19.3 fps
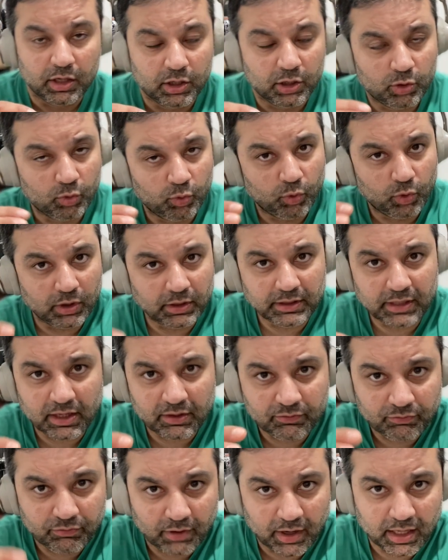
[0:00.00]
you want
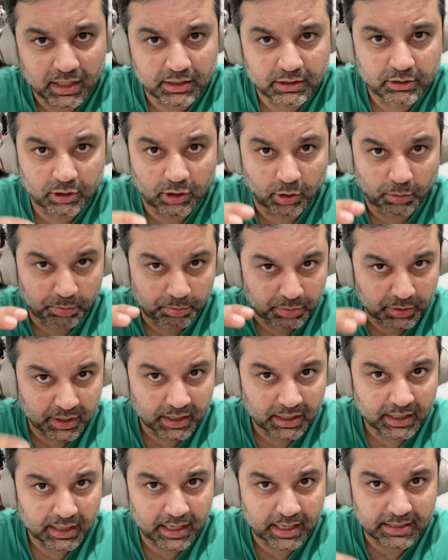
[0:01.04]
that file to
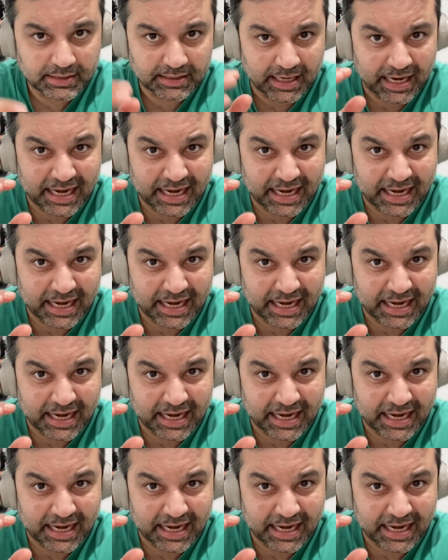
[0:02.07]
appear as